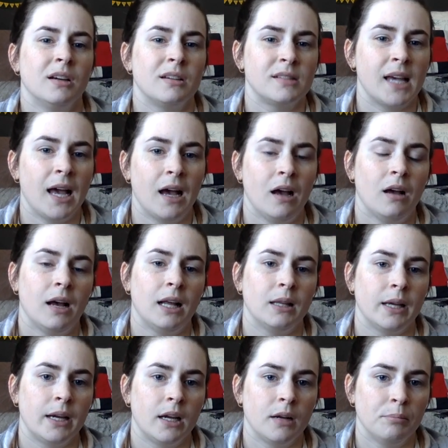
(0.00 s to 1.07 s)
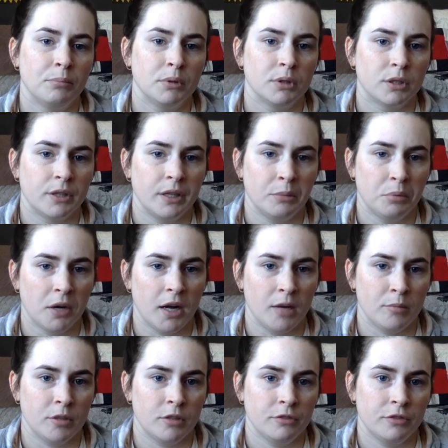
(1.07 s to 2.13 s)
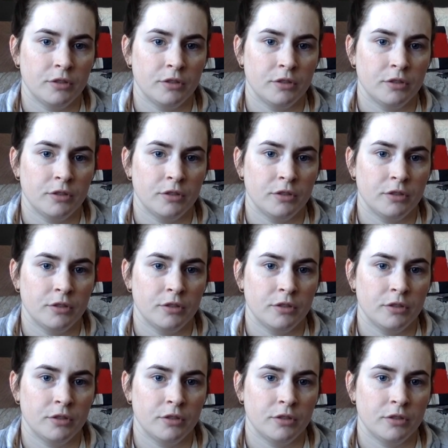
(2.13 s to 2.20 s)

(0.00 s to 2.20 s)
So I like a blurring primer